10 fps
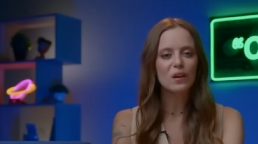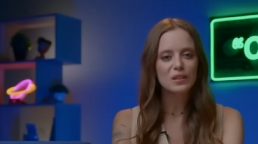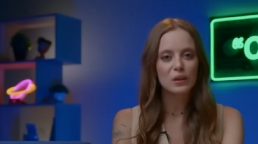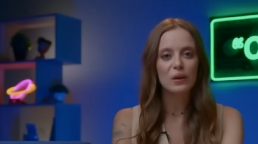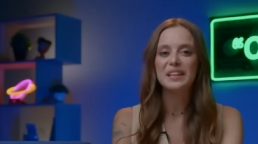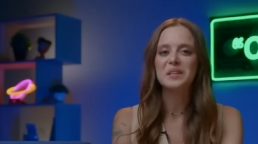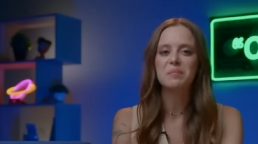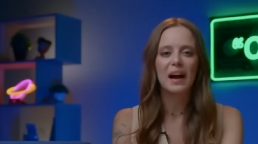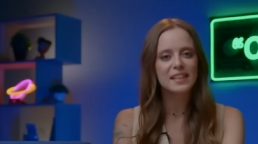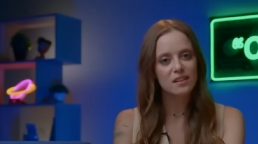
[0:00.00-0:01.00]
also, in
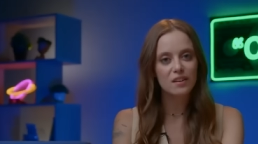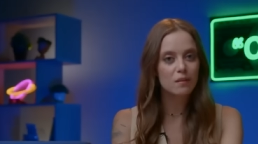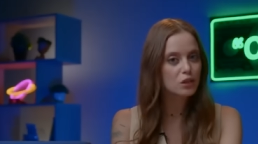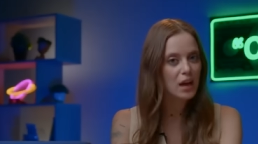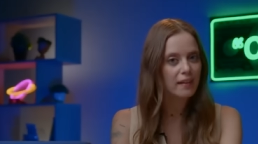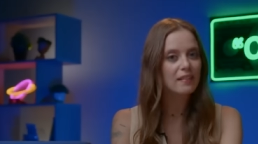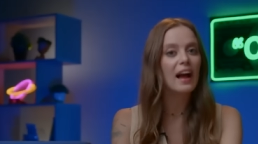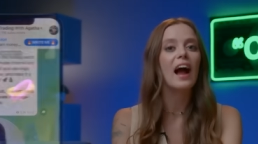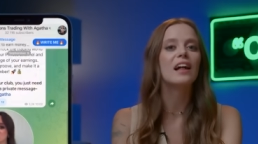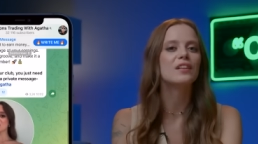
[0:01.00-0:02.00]
my Telegram channel,
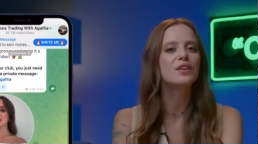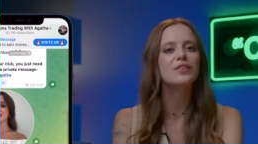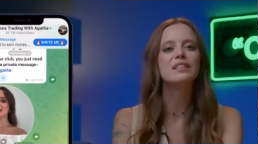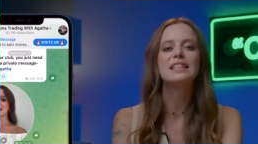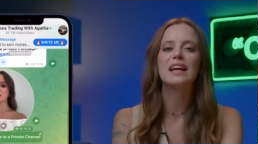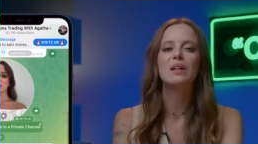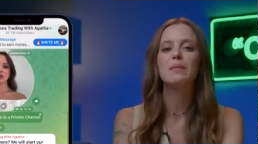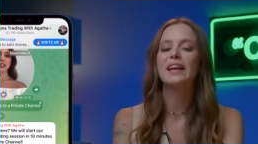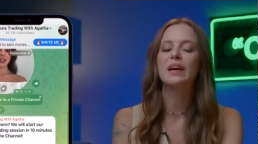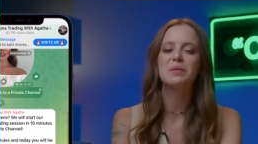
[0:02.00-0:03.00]
I literally tell
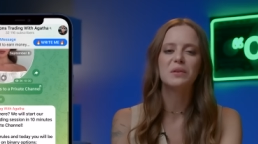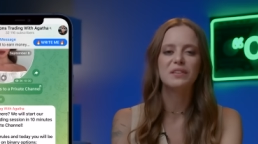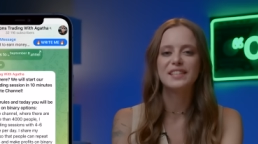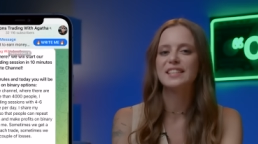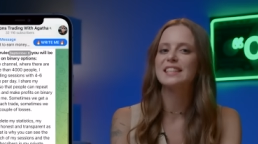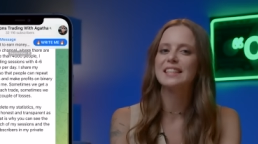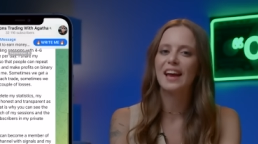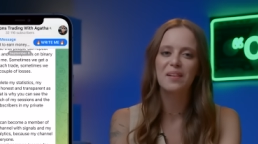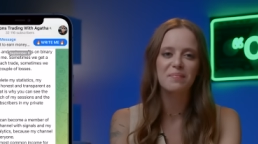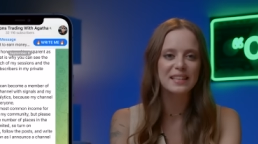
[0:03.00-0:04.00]
my community
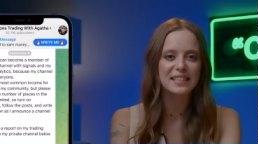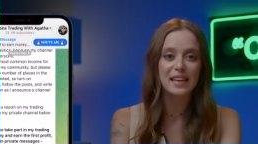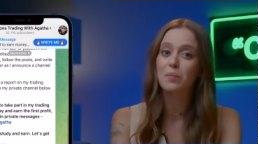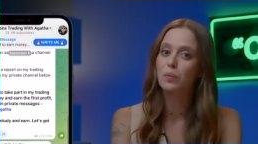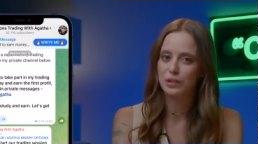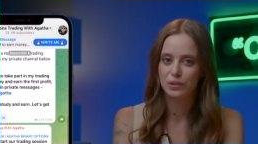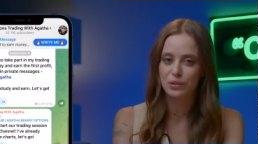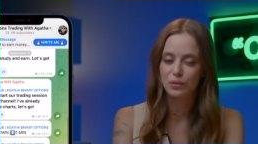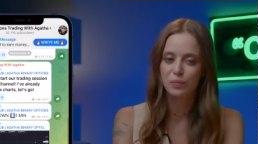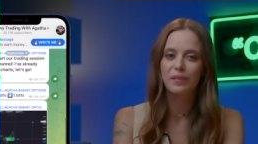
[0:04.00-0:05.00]
step by step what to
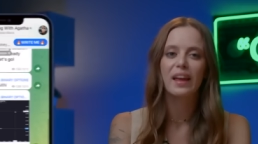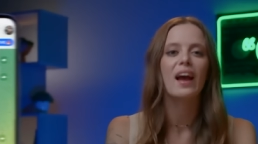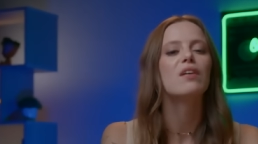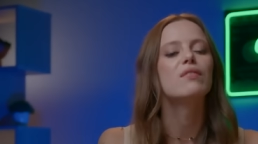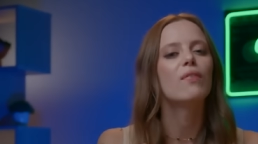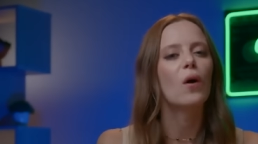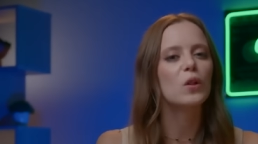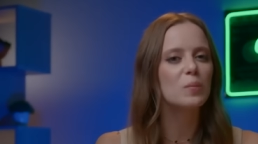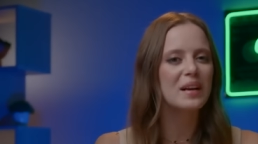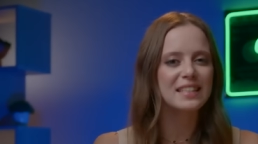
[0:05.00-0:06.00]
do.
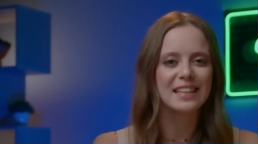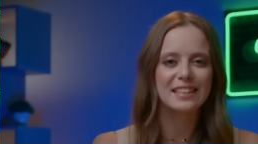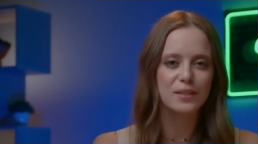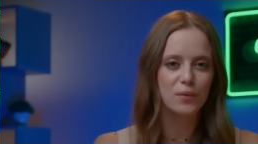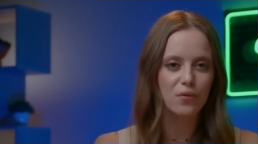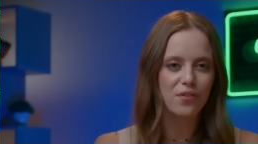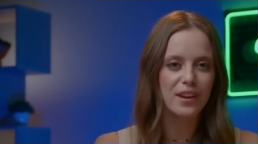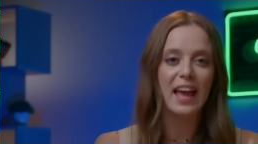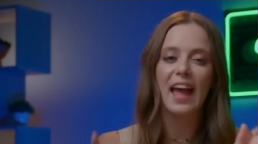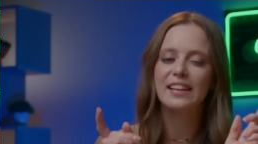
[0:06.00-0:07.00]
Follow my signals for
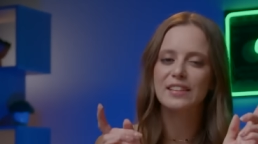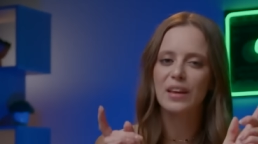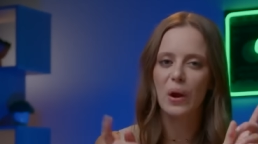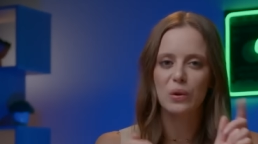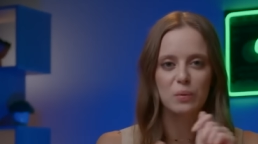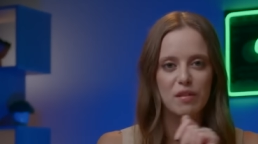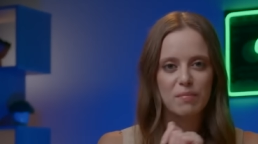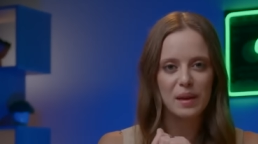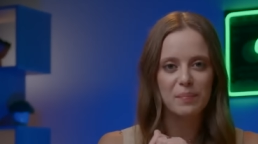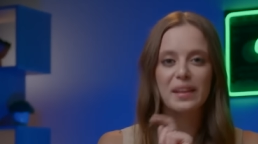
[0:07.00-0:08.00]
free and earn with
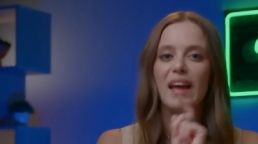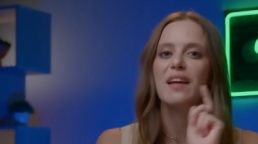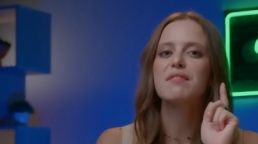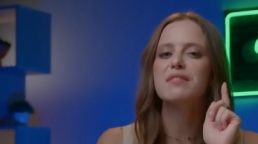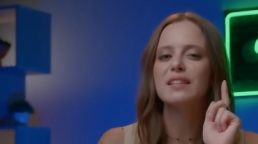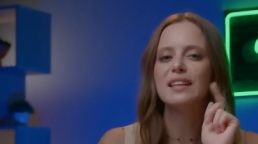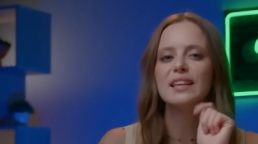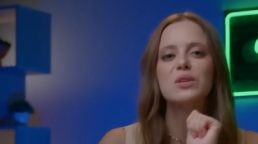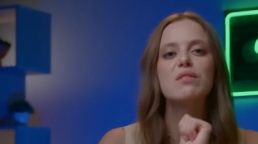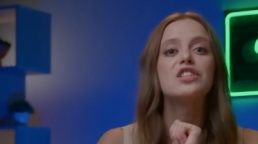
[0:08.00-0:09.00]
me. The
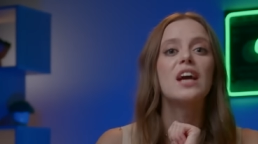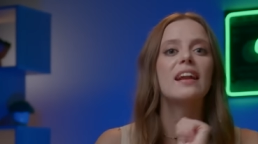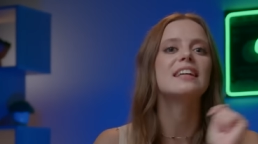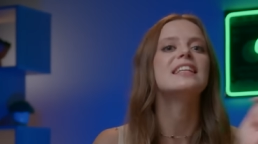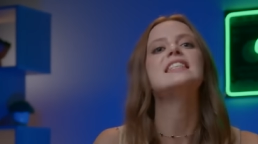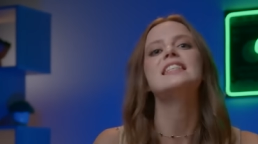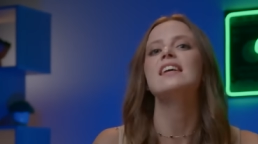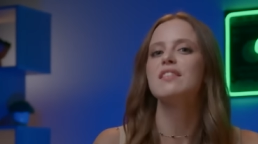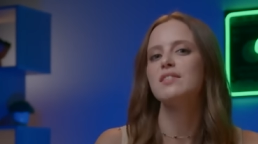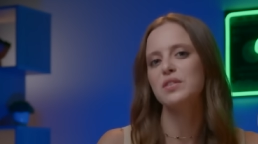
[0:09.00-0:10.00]
link to the channel is
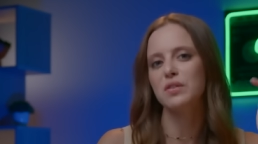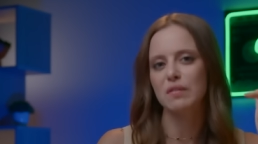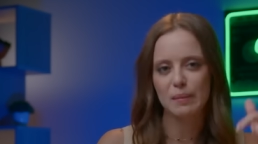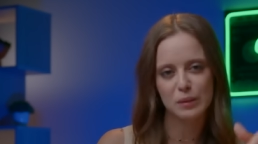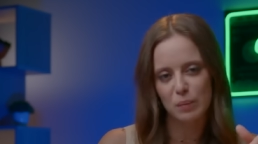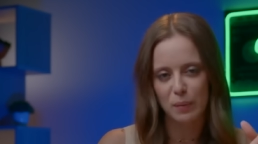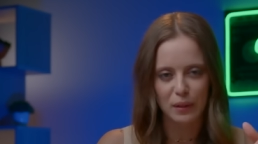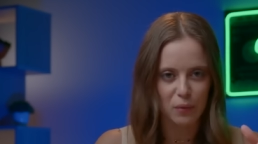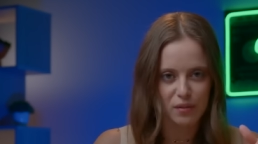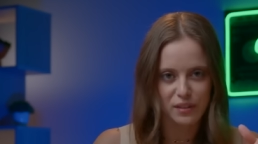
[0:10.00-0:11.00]
in the description
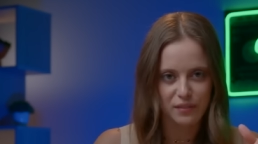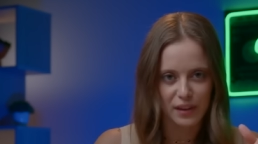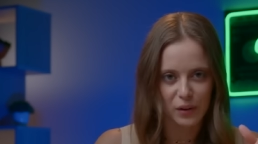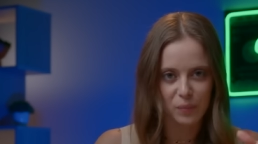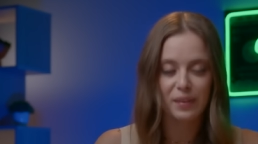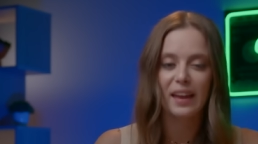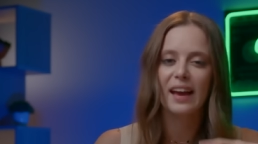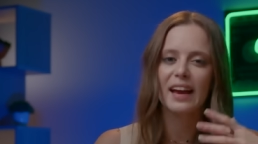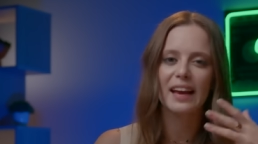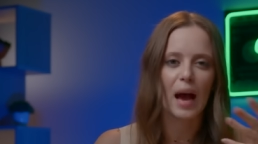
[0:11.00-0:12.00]
below this video.
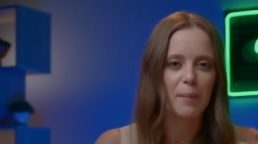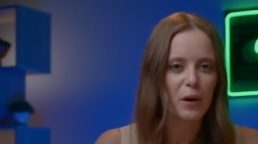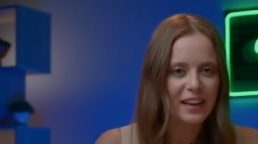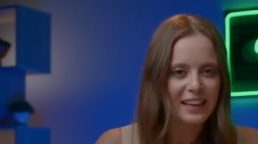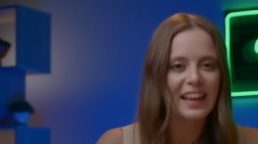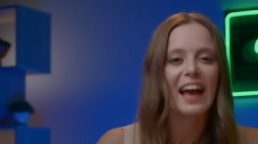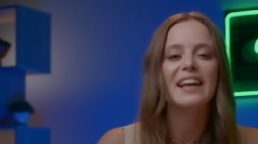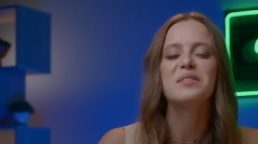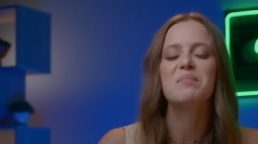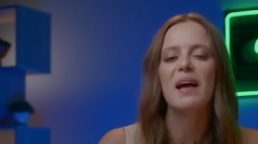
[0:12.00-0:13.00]
Come on in
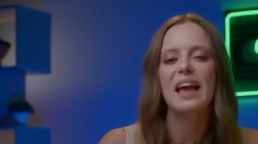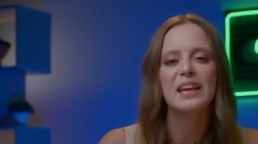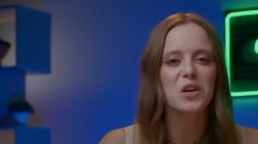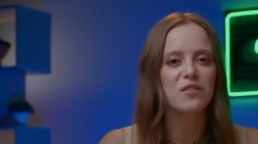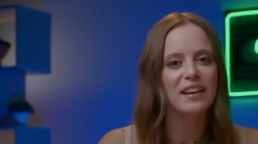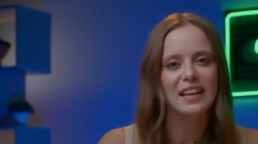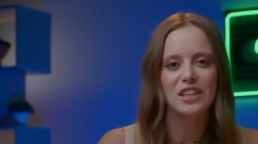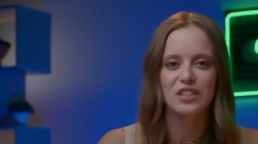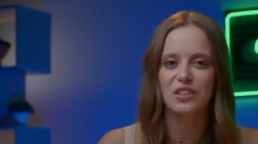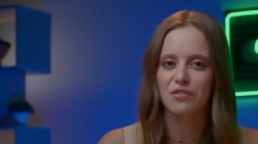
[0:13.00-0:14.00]
and make your
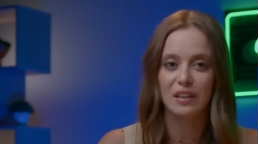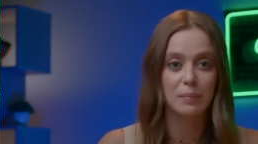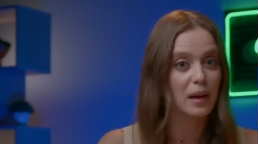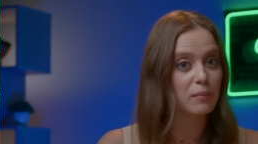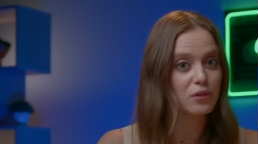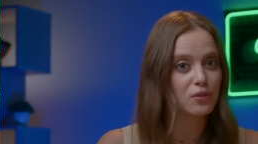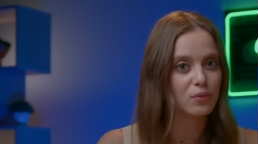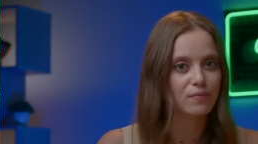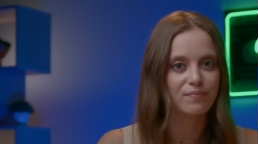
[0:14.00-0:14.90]
financial dream come true.